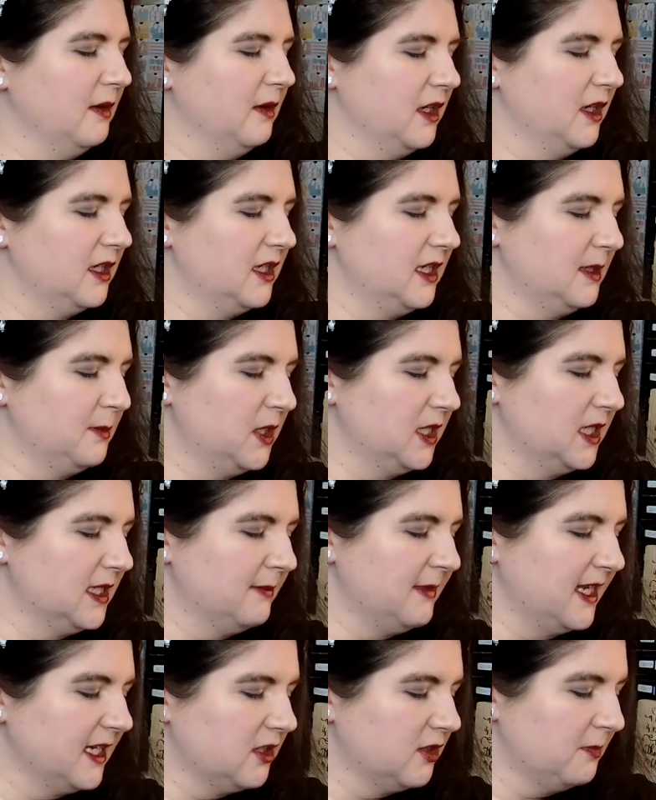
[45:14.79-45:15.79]
She's put
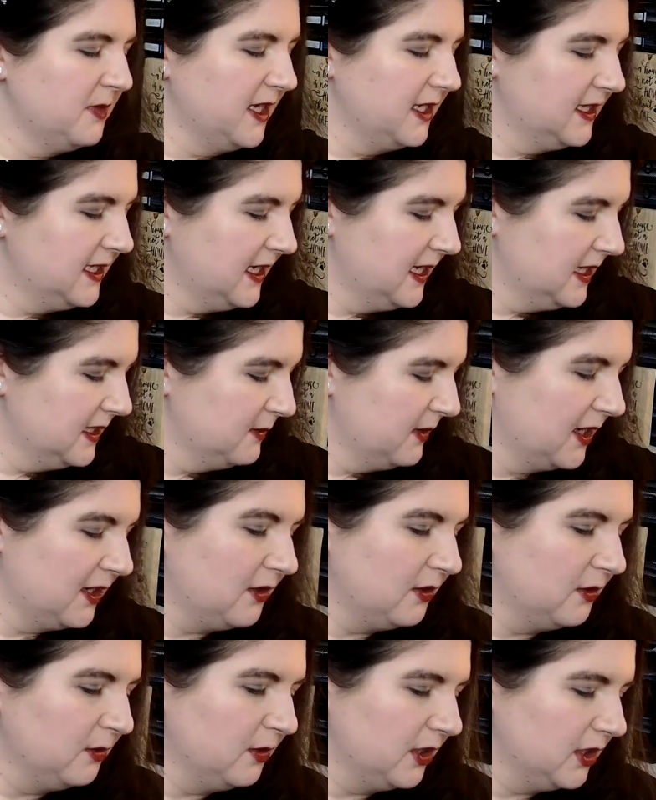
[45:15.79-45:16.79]
some extra bits in as
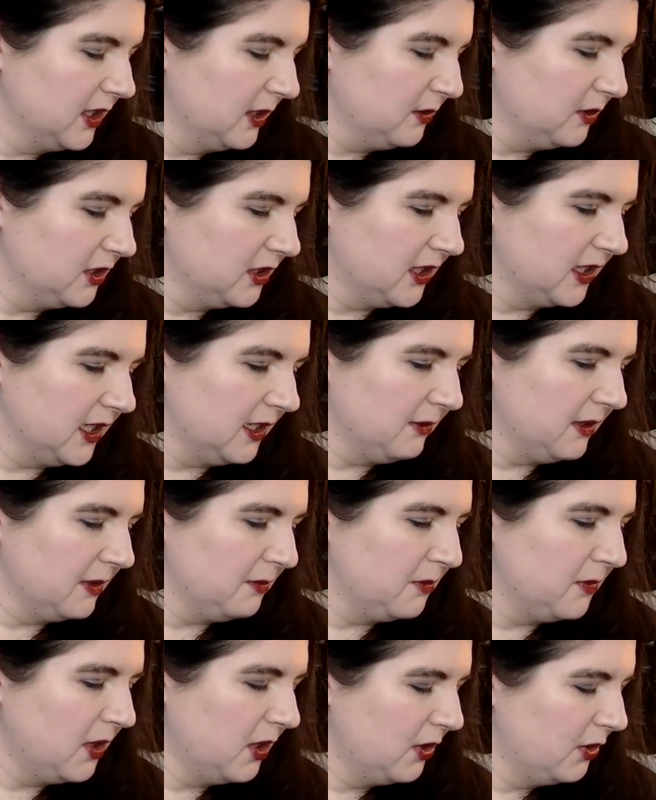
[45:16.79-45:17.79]
well, which I will show you in a
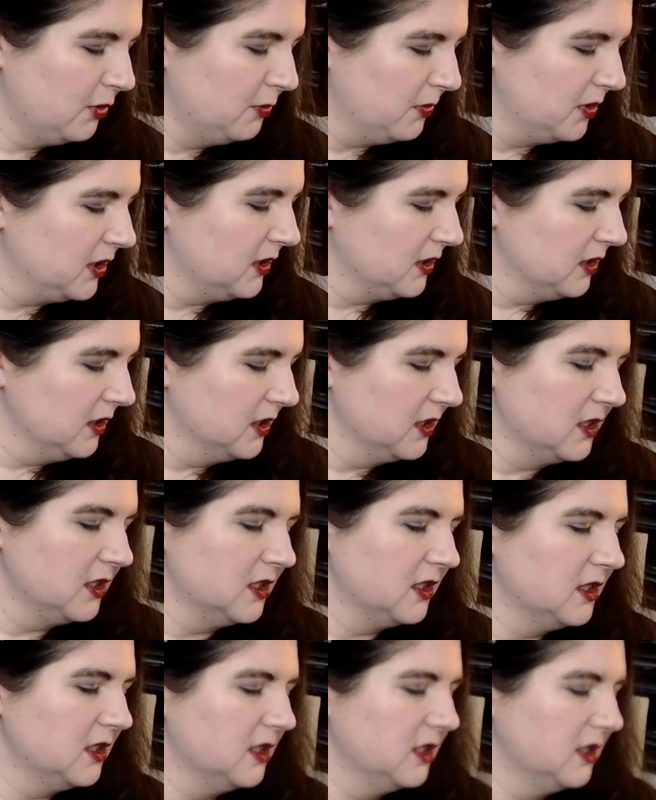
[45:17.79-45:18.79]

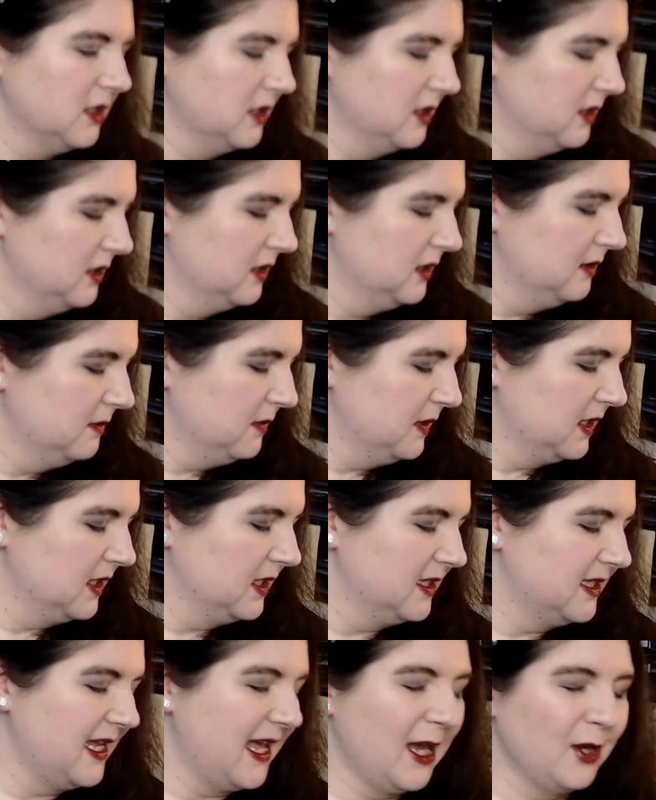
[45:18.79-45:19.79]
moment,
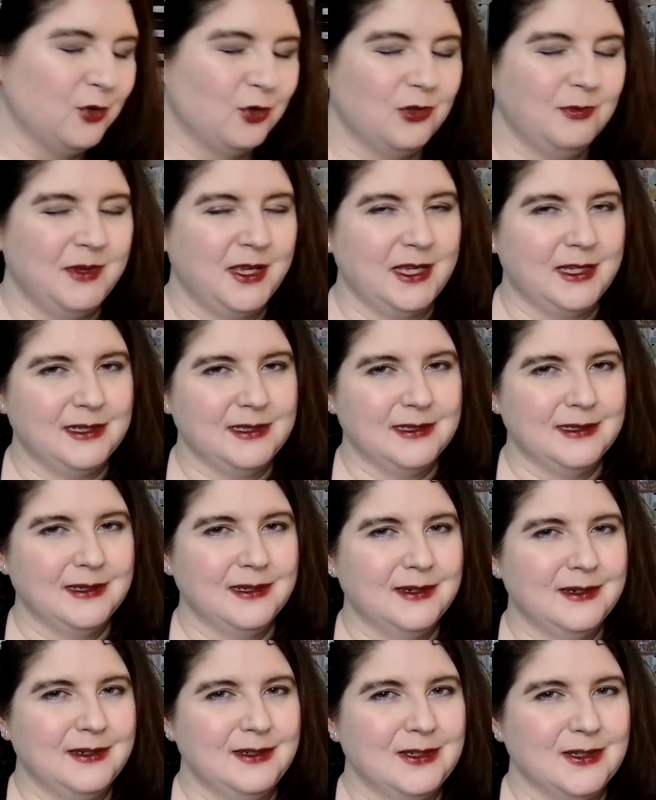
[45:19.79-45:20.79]
because the extra bits
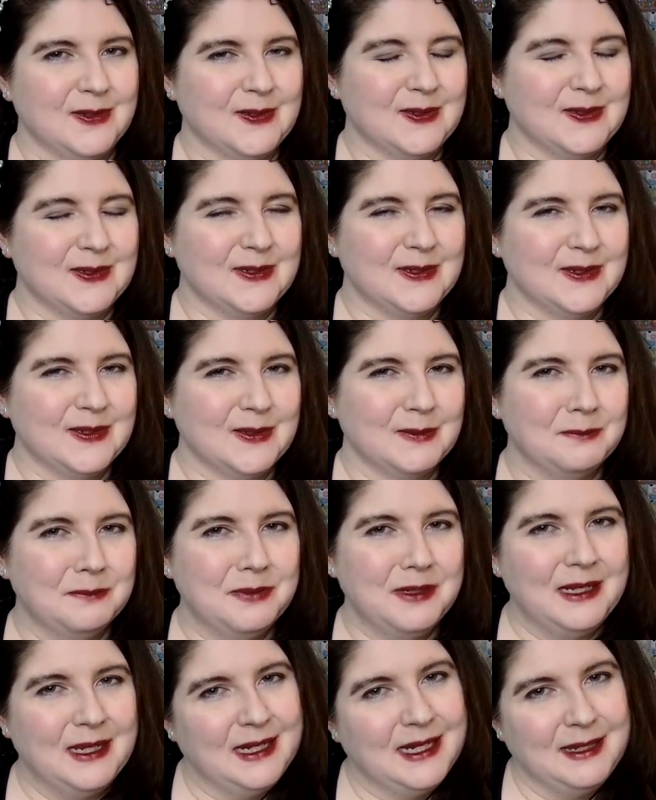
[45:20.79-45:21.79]
just
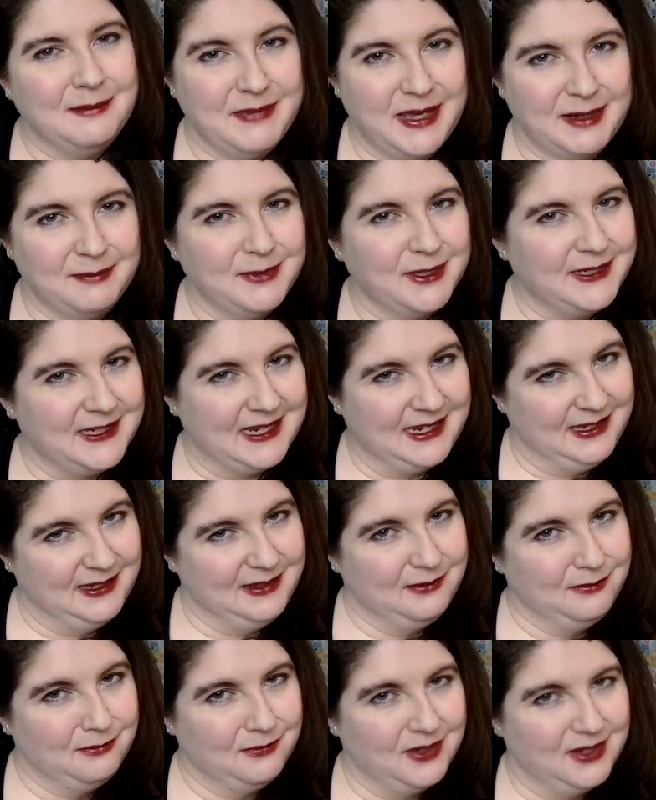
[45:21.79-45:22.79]
completely made my day
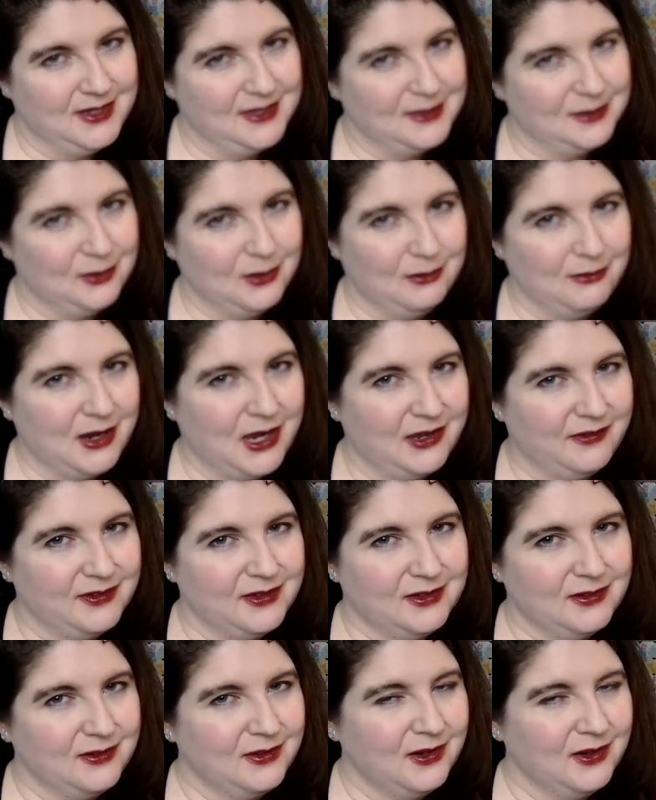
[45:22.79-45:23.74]
when this all arrived.